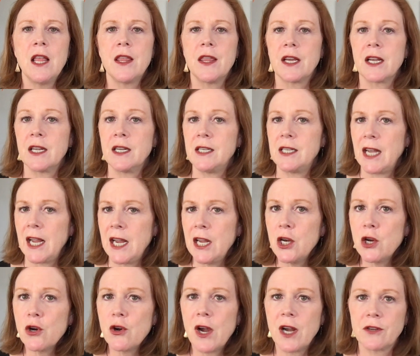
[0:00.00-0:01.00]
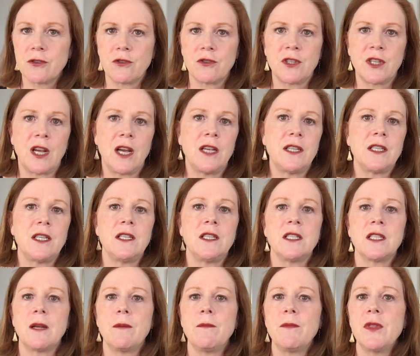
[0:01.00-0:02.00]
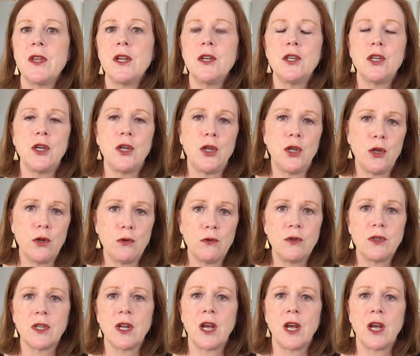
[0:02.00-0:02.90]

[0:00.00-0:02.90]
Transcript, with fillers: the container exercise is something to use